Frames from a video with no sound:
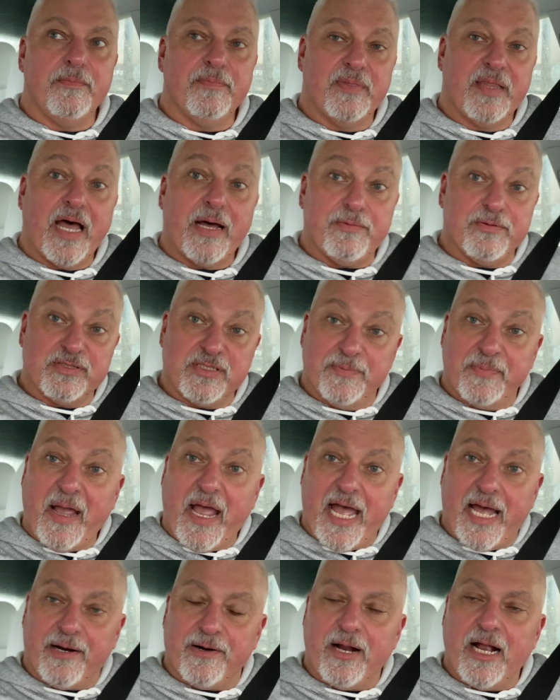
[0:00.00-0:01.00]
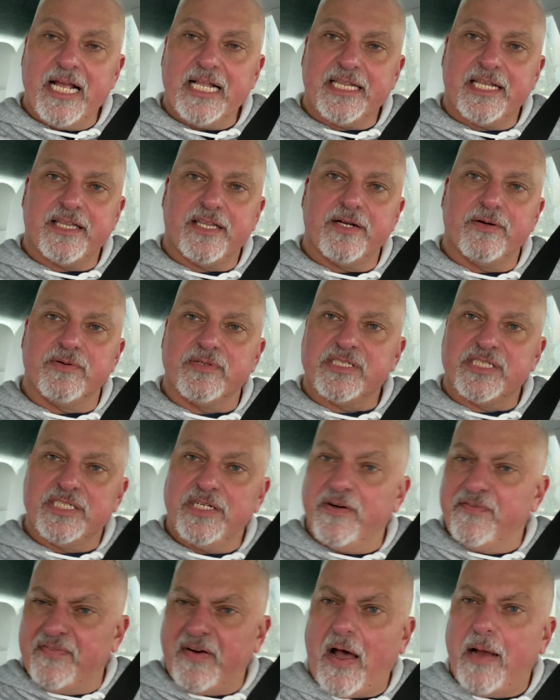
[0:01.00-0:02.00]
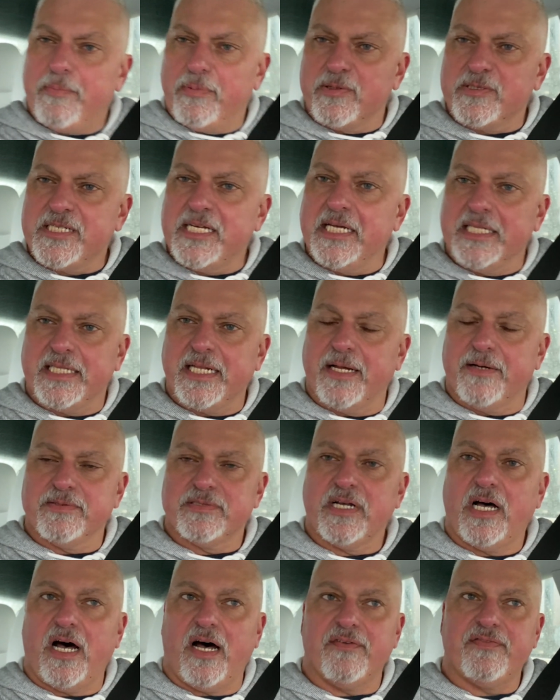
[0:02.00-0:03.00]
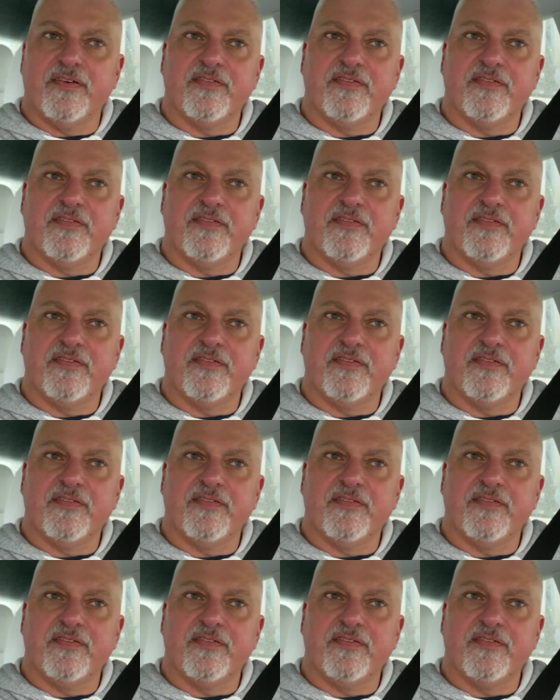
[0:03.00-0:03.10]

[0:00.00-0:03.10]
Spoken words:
that was the bad, right? That there was still 5% that I was off,